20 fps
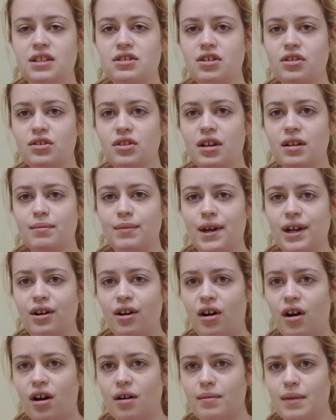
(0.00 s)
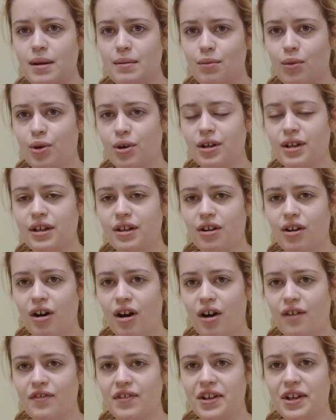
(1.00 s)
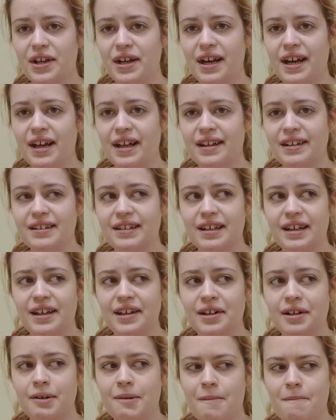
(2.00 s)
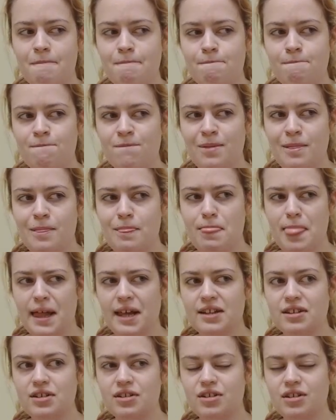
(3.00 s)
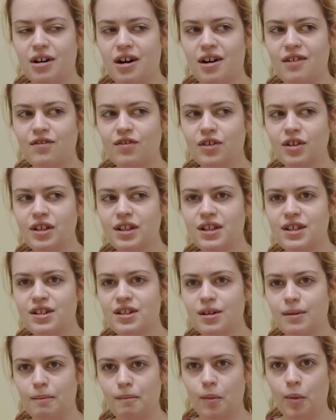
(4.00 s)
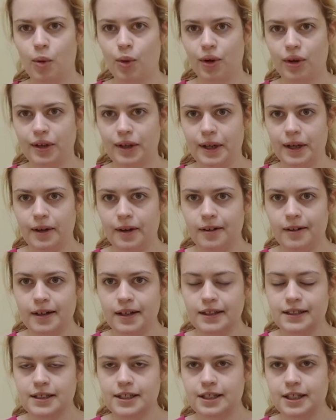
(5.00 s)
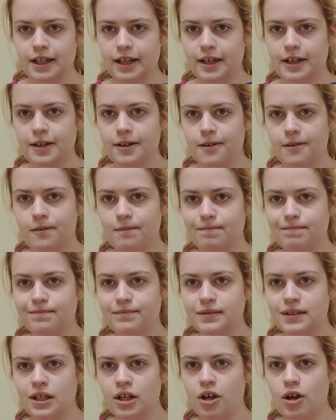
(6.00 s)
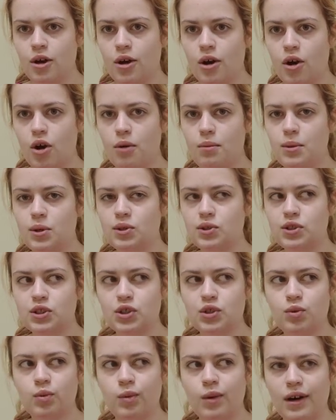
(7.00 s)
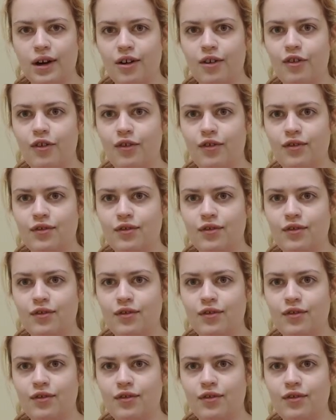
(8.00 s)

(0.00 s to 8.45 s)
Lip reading: also like my morning coffee, and like, it's not really the morning. It's like almost 12,